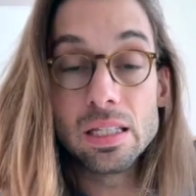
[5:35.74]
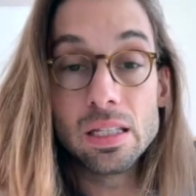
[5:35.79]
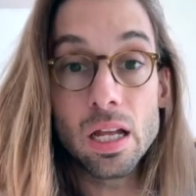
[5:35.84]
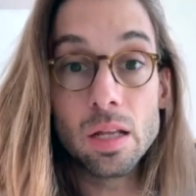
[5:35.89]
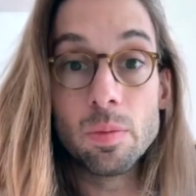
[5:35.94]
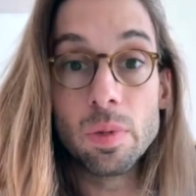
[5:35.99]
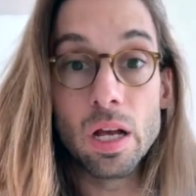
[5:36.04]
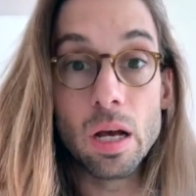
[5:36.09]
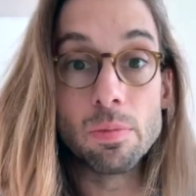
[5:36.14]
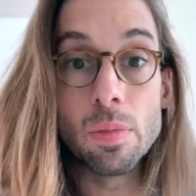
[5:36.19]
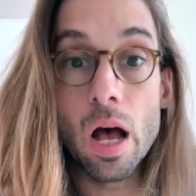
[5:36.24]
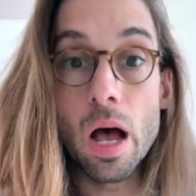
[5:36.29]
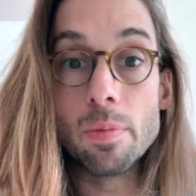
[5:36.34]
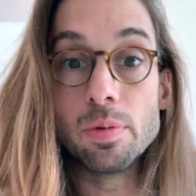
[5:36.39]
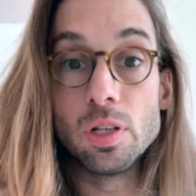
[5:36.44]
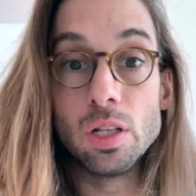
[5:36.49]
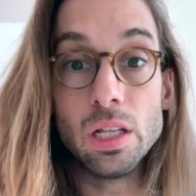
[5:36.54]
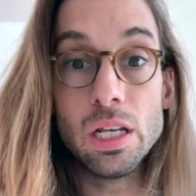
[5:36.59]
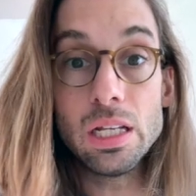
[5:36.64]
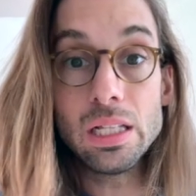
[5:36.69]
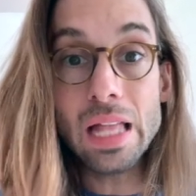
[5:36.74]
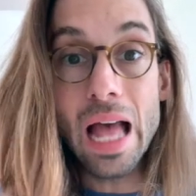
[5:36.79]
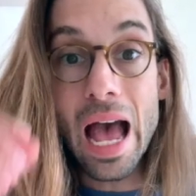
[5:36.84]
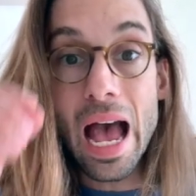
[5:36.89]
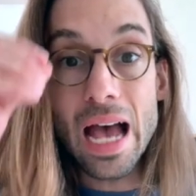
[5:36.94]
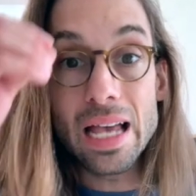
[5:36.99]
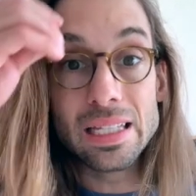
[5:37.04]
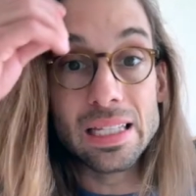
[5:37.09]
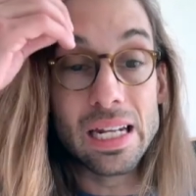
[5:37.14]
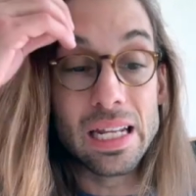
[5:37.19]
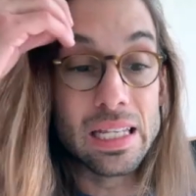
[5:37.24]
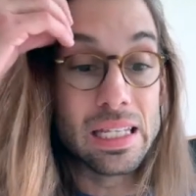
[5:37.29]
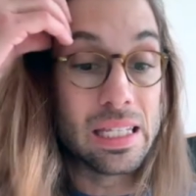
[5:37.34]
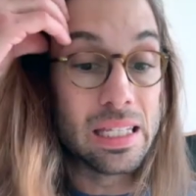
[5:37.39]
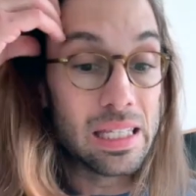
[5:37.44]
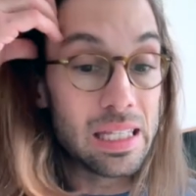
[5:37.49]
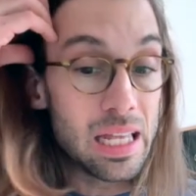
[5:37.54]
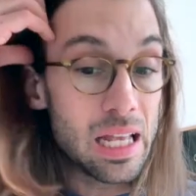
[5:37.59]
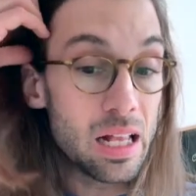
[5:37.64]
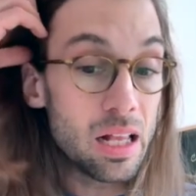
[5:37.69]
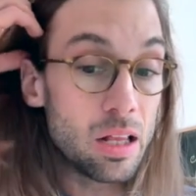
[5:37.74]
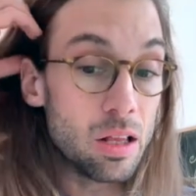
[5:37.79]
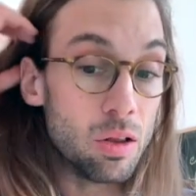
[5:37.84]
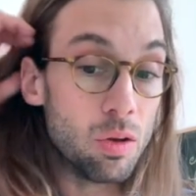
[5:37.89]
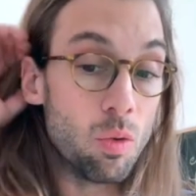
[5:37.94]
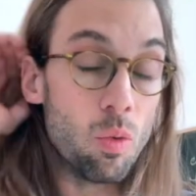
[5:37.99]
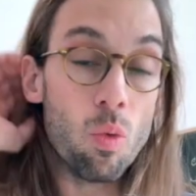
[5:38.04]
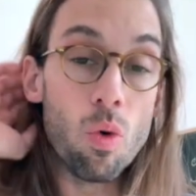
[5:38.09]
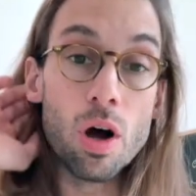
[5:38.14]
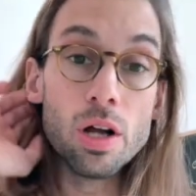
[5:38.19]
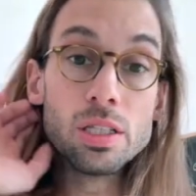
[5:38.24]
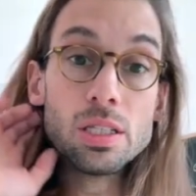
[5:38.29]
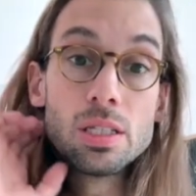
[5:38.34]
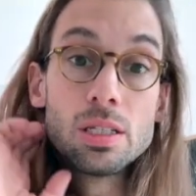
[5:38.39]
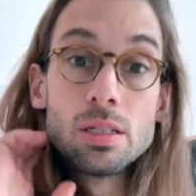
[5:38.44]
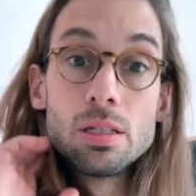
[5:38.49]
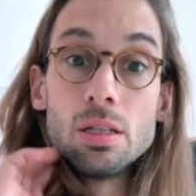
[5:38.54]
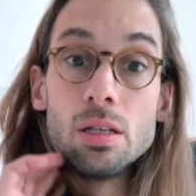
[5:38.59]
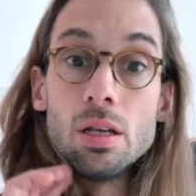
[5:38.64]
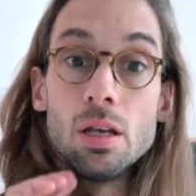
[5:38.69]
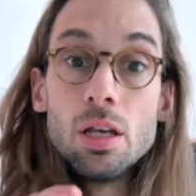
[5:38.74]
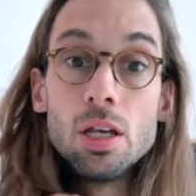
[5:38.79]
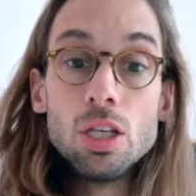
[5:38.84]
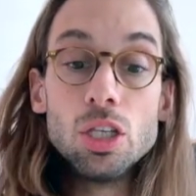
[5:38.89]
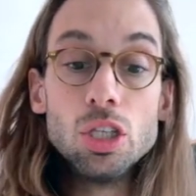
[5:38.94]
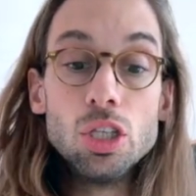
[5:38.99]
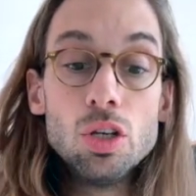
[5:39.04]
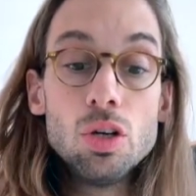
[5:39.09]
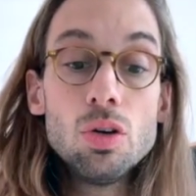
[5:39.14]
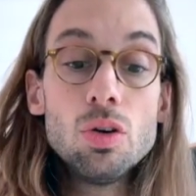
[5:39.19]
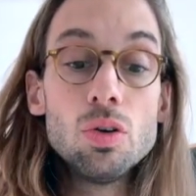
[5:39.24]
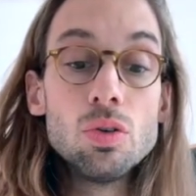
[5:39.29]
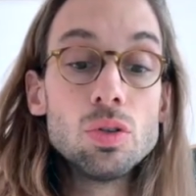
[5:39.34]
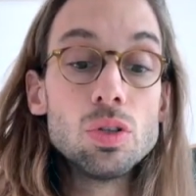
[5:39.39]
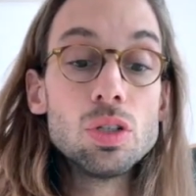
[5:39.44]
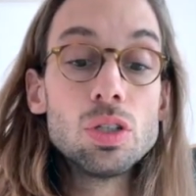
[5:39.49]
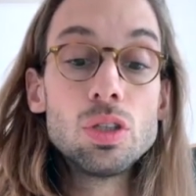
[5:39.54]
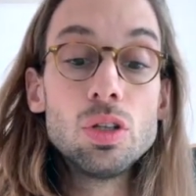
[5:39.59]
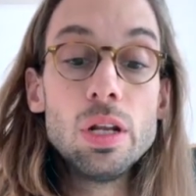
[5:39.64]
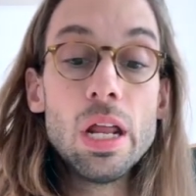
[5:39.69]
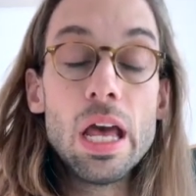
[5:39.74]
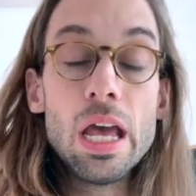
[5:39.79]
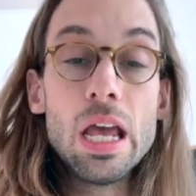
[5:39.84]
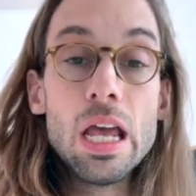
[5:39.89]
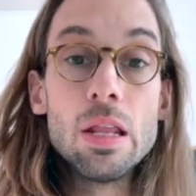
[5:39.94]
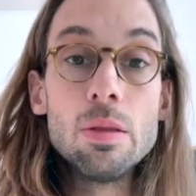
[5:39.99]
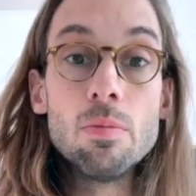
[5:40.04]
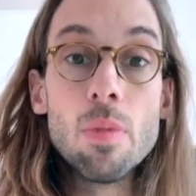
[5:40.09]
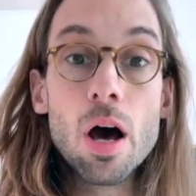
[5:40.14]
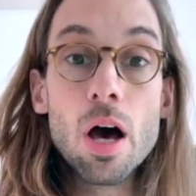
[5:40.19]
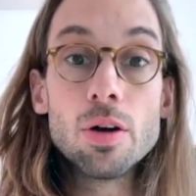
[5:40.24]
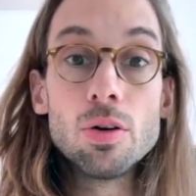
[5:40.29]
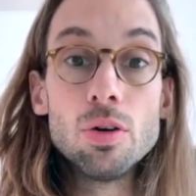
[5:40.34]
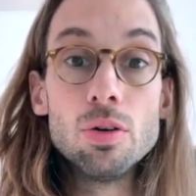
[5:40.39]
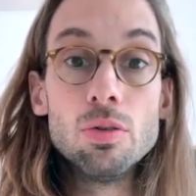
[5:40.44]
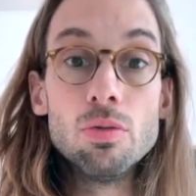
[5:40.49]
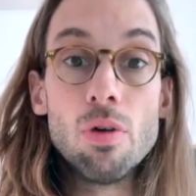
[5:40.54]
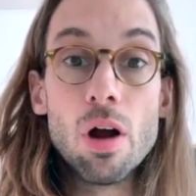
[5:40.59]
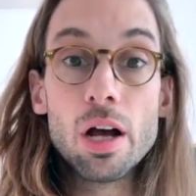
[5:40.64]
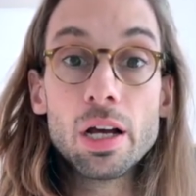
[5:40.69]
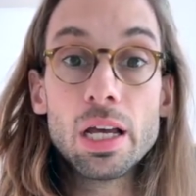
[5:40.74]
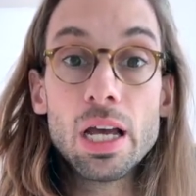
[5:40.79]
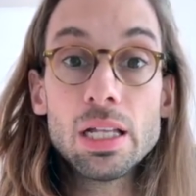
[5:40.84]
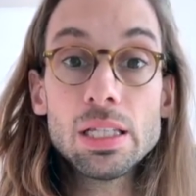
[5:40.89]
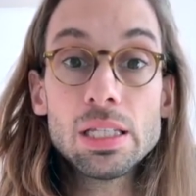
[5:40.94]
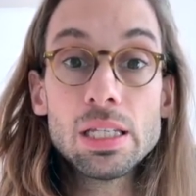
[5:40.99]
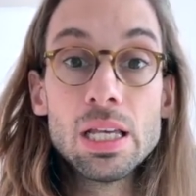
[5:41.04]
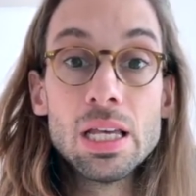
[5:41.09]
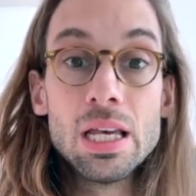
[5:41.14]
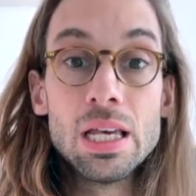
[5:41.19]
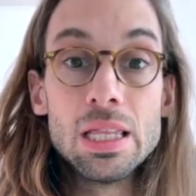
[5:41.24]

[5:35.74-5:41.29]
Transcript: become obsolete, as it is still what's used today in modern rockets.